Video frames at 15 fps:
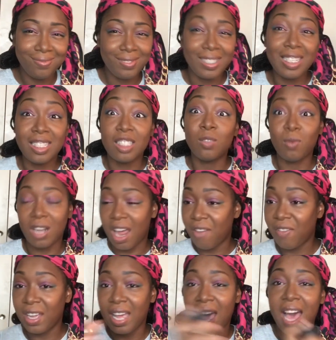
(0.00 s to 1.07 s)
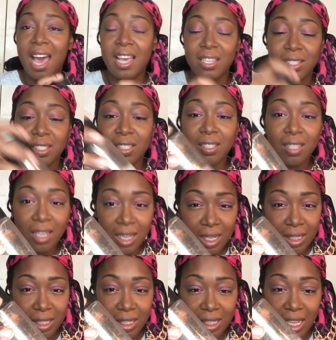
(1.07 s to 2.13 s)
this is what I forgot. I used
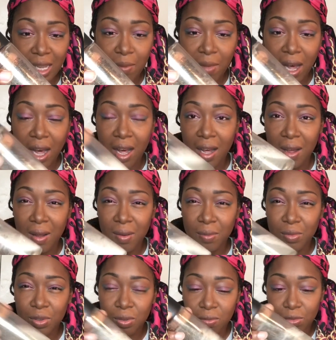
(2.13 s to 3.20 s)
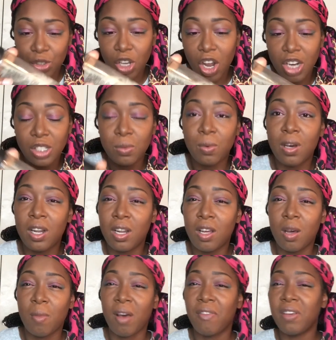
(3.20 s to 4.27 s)
to take my charge water
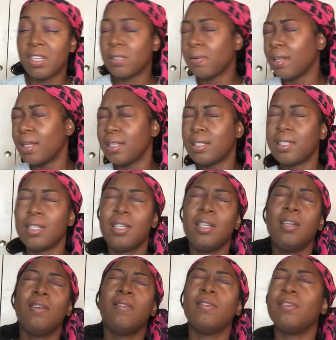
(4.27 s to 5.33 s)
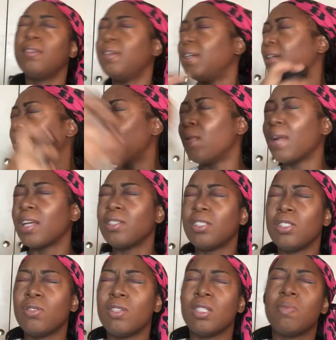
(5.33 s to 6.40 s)
or my Fix Plus and go where I
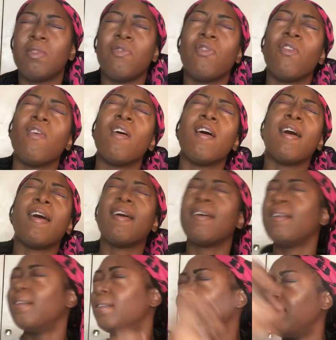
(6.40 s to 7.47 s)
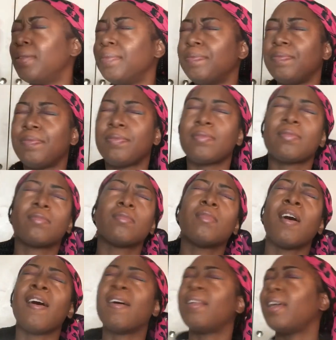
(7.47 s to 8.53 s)
usually do this before I
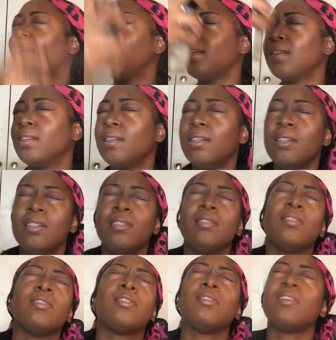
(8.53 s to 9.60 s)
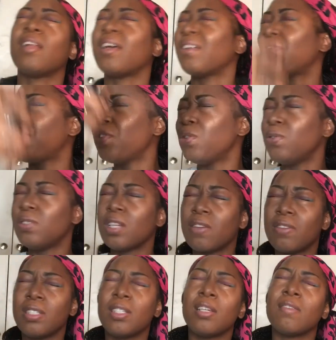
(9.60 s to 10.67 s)
highlight, just to like fuse
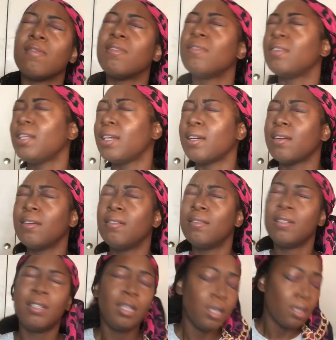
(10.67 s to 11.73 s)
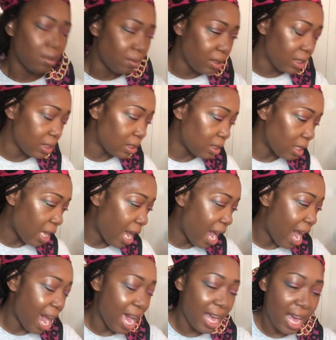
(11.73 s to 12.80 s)
everything on there, because
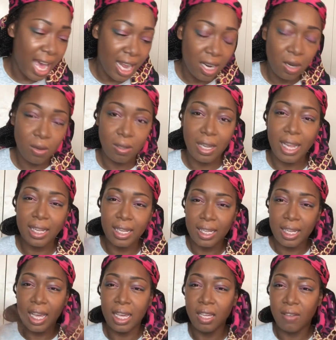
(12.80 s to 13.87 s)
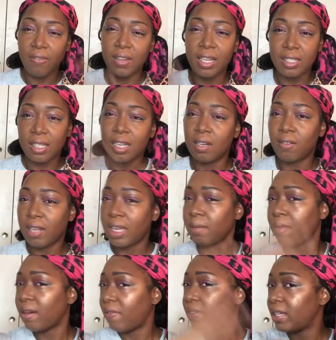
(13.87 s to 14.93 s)
I don't like a cake face. I don't like
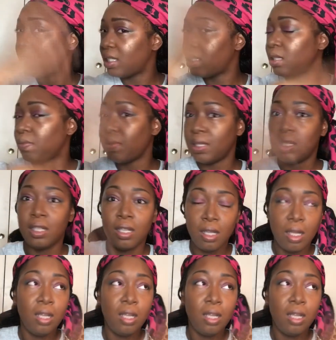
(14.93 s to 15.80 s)
my face to be